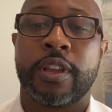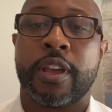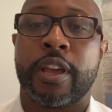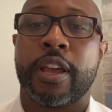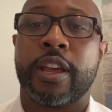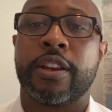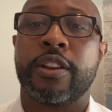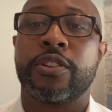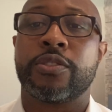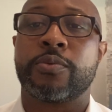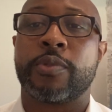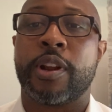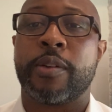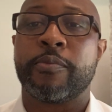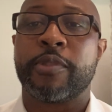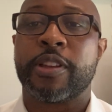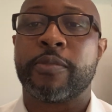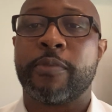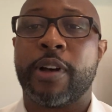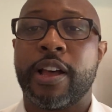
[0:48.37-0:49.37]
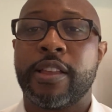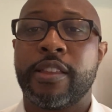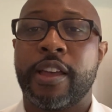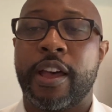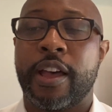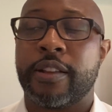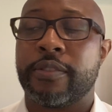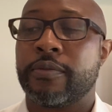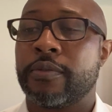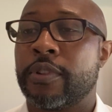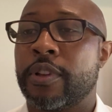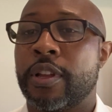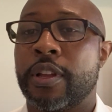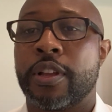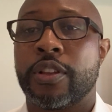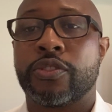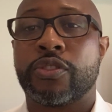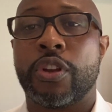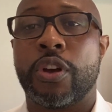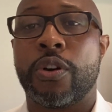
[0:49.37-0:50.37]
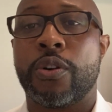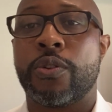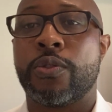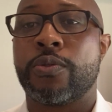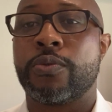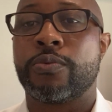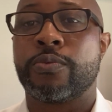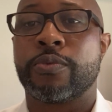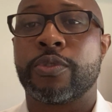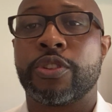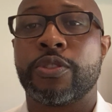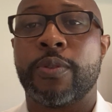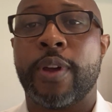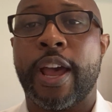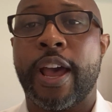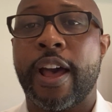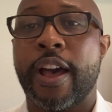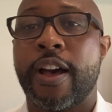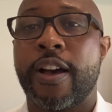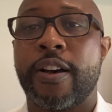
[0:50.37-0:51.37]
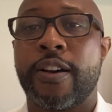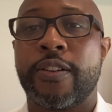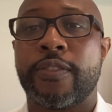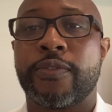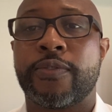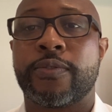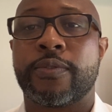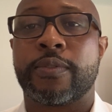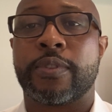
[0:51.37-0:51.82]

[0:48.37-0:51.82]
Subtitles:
And here's what I mean by that. So you have